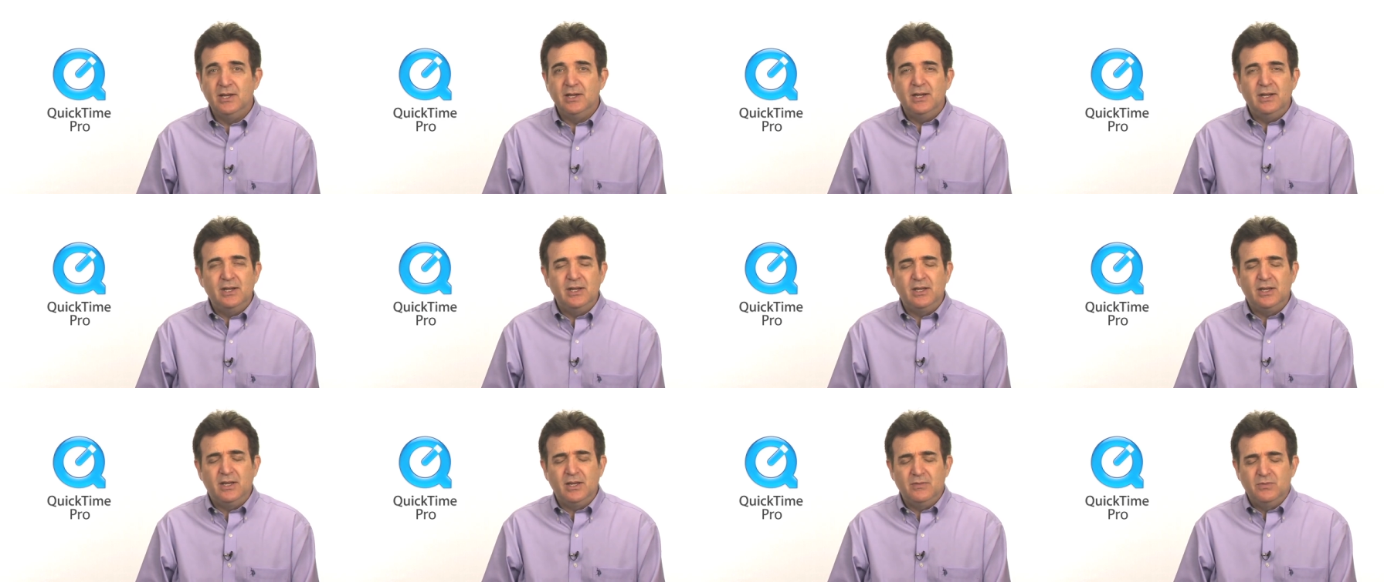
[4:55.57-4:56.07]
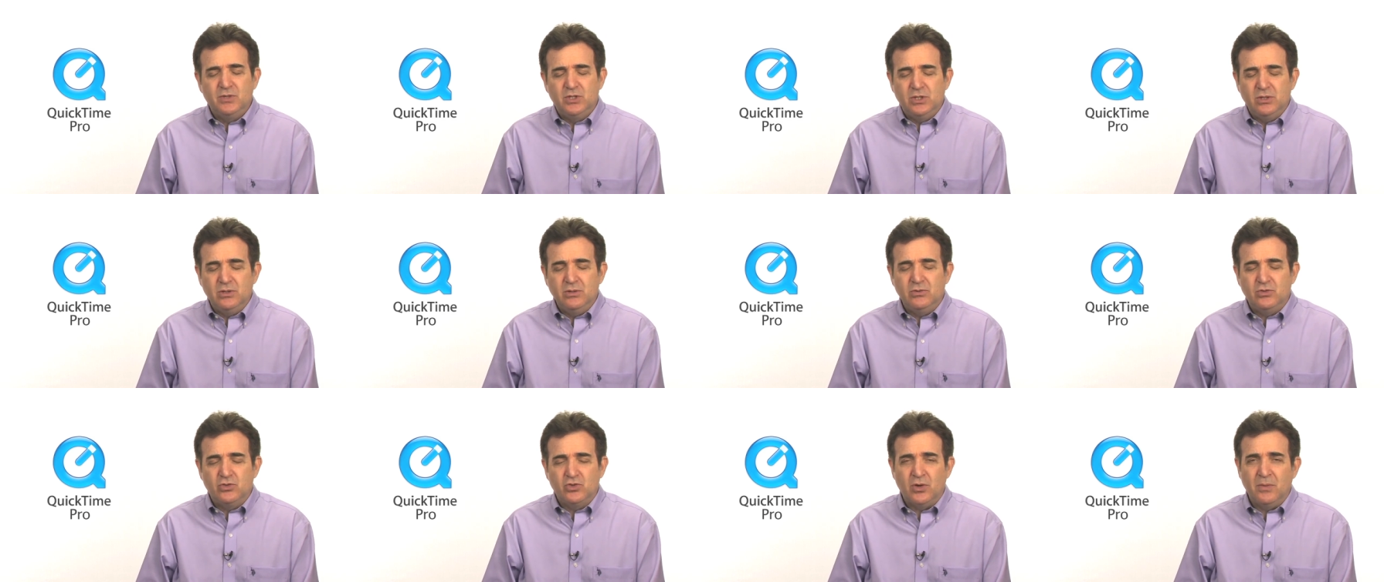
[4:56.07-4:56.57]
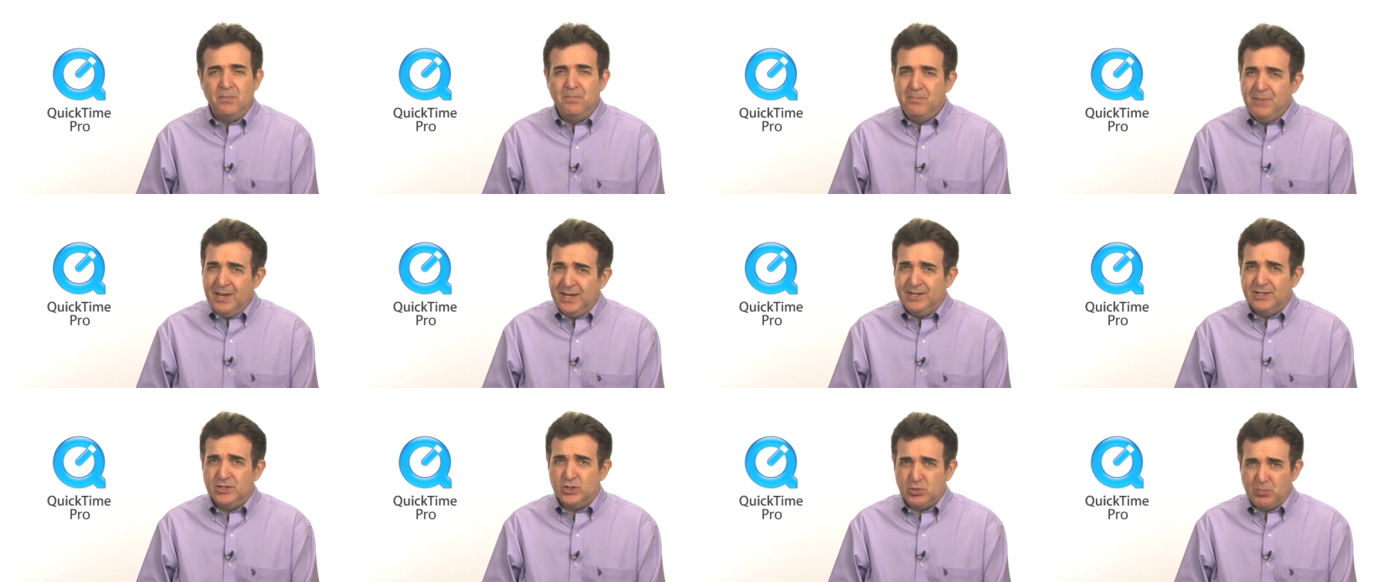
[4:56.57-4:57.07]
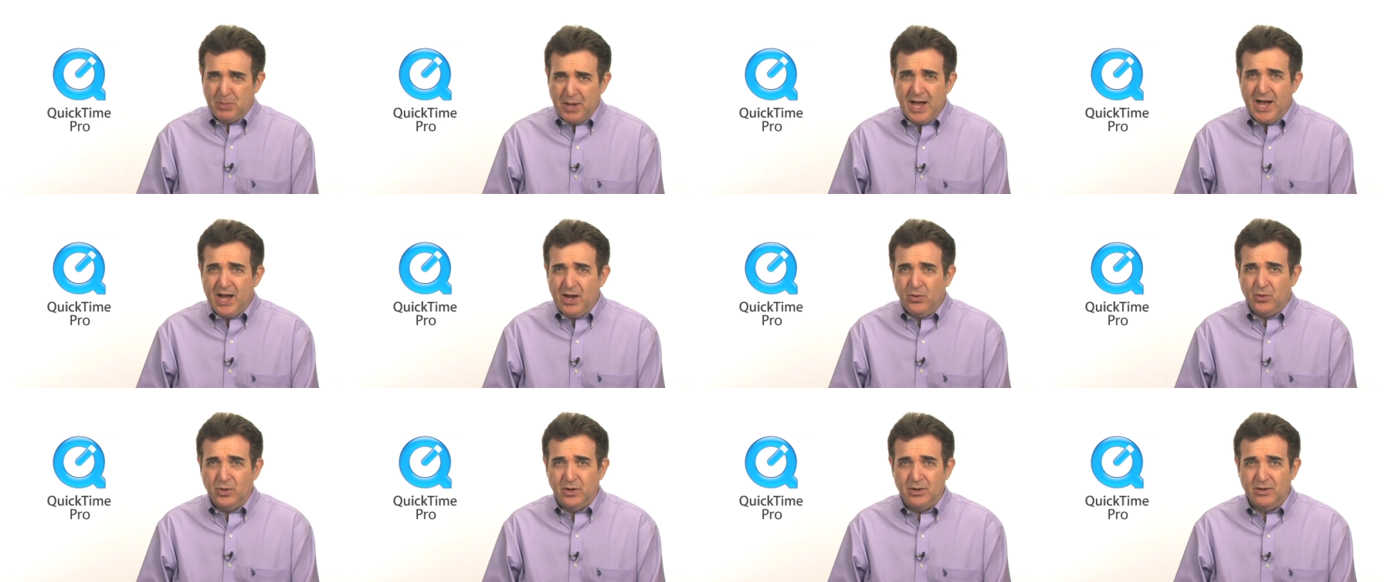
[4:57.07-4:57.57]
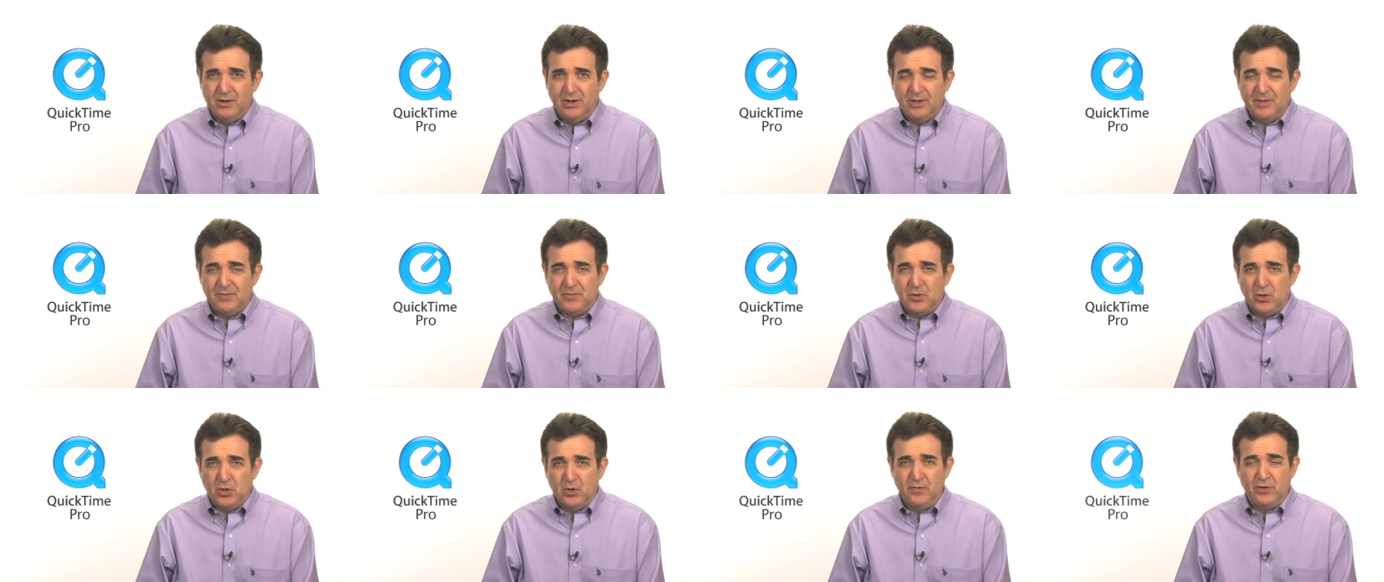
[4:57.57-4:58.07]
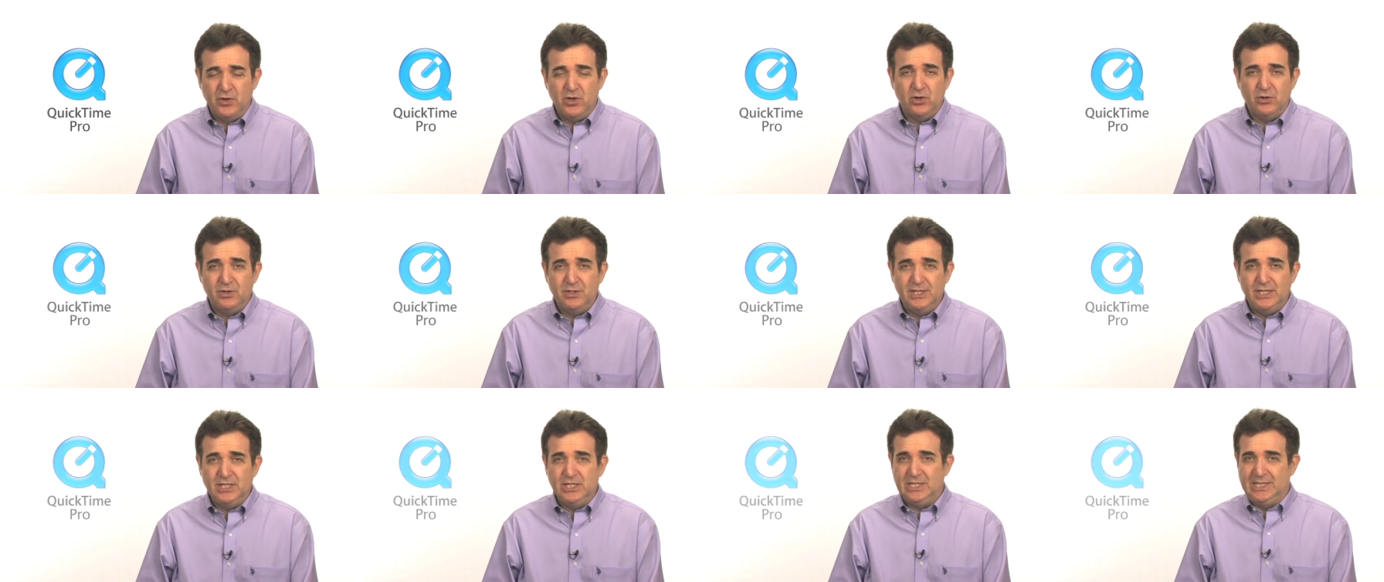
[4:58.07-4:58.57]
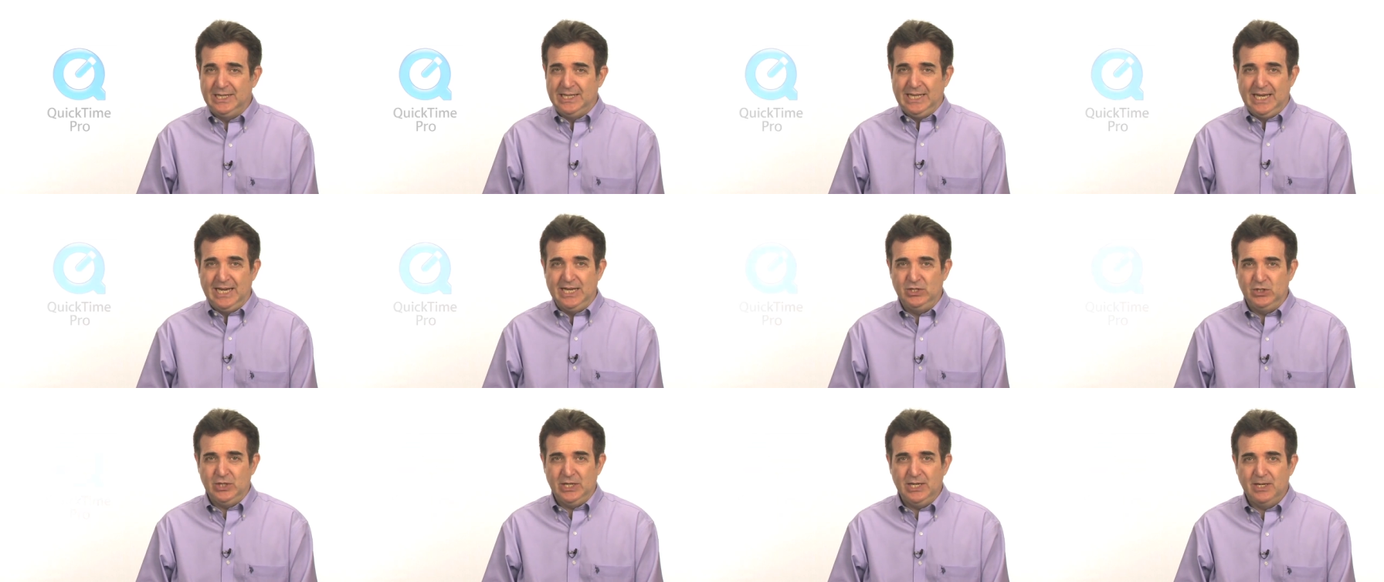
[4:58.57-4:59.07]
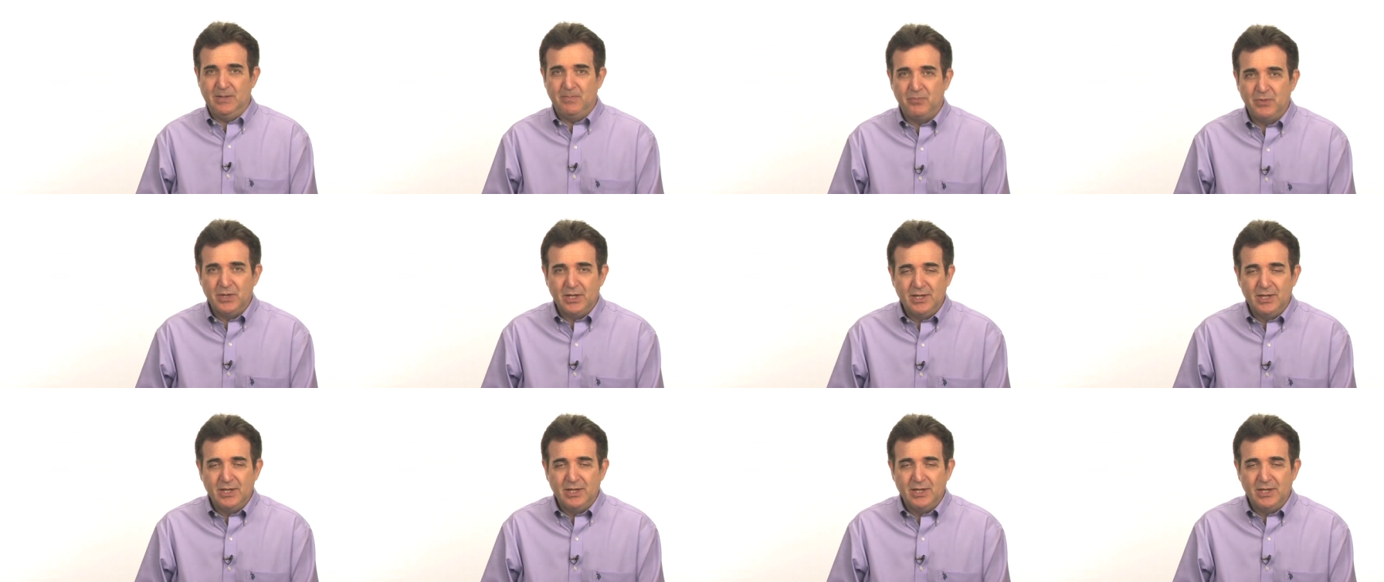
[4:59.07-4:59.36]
and it gives you tremendous power over your digitalizing.